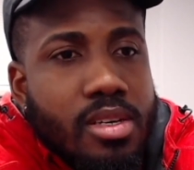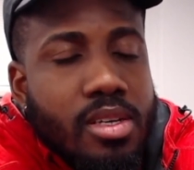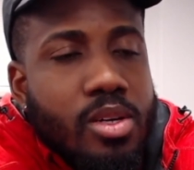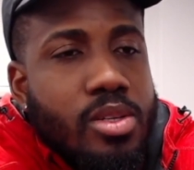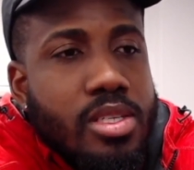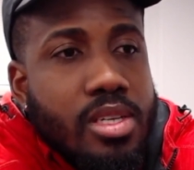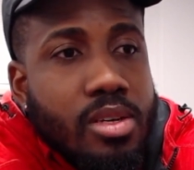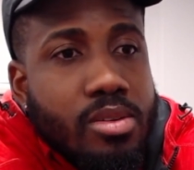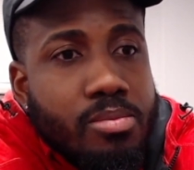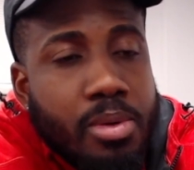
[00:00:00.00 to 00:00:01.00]
You know, there's
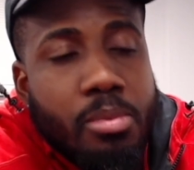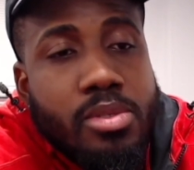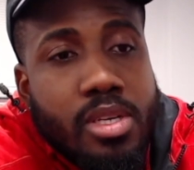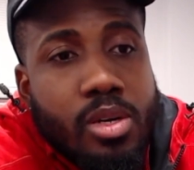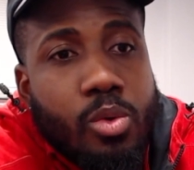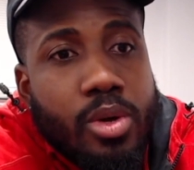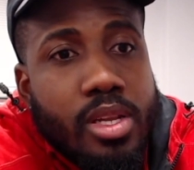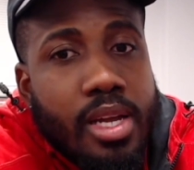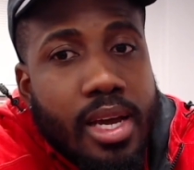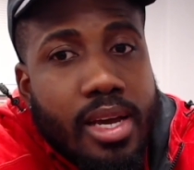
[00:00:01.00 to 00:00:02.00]
like people say, "Oh
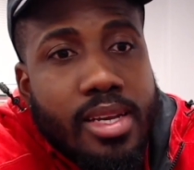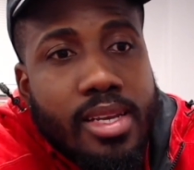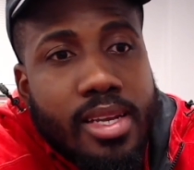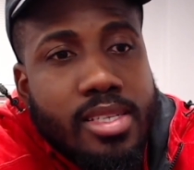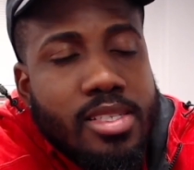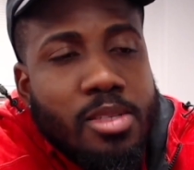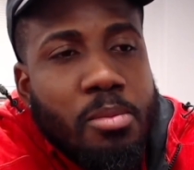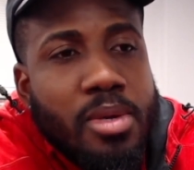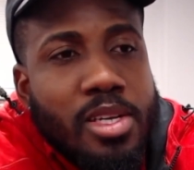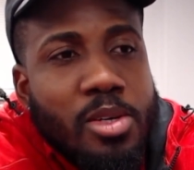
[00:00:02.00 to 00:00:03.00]
well, I had lettuce and
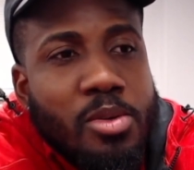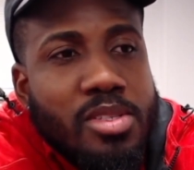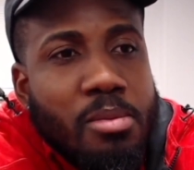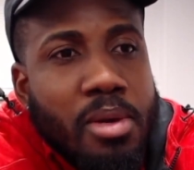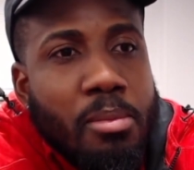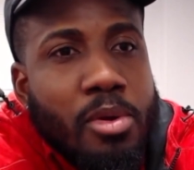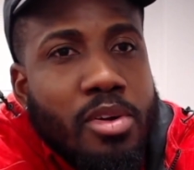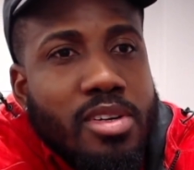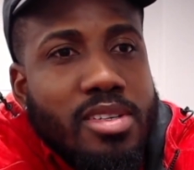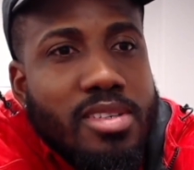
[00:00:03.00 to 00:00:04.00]
tomatoes in my
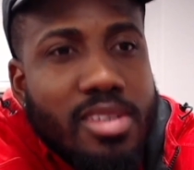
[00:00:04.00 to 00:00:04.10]
burger."